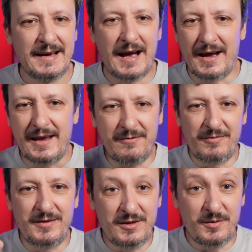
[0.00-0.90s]
I have a
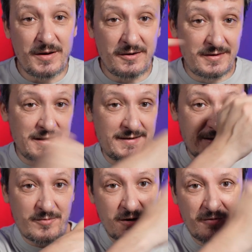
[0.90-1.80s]
video about that
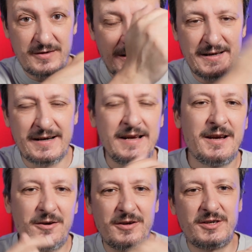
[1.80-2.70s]
somewhere over there.
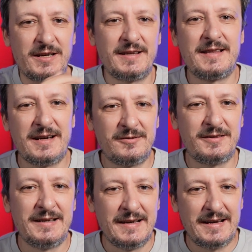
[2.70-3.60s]
Go and check it out.